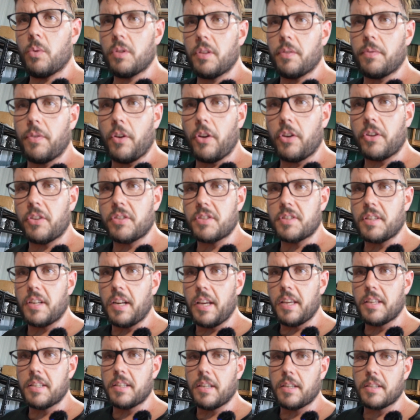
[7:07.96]
focus
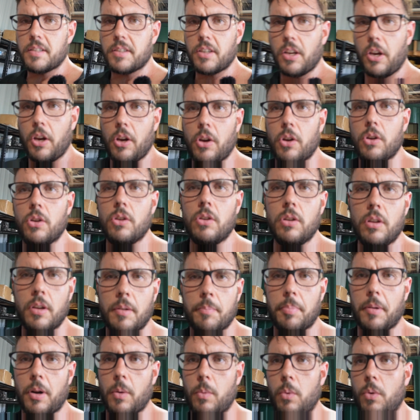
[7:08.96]
today, isn't it? So,
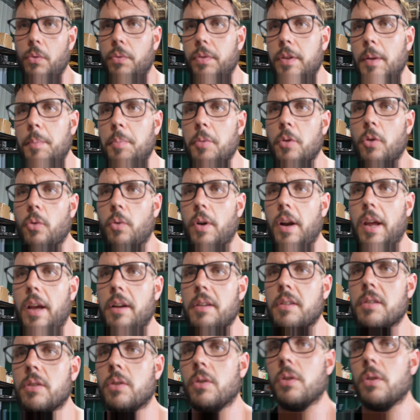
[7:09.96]
but I will flip you around,